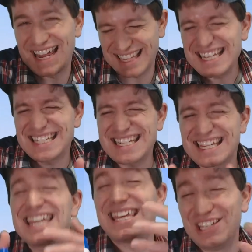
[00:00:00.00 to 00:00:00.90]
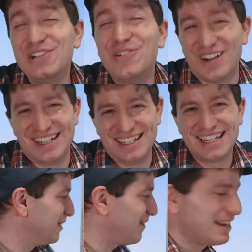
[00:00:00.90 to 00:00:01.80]
Let's just say that you won,
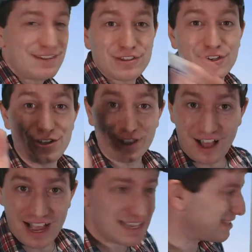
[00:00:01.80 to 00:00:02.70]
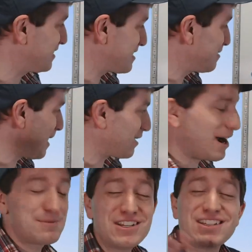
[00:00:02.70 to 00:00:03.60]
right? Even though you lost, it doesn't matter.
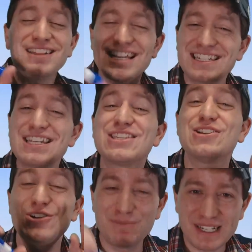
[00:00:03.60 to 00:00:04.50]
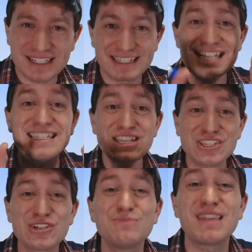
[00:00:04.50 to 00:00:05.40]
Let's
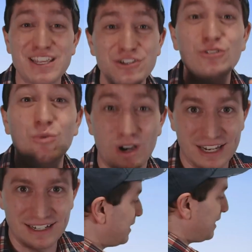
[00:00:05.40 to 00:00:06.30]
assume that you won.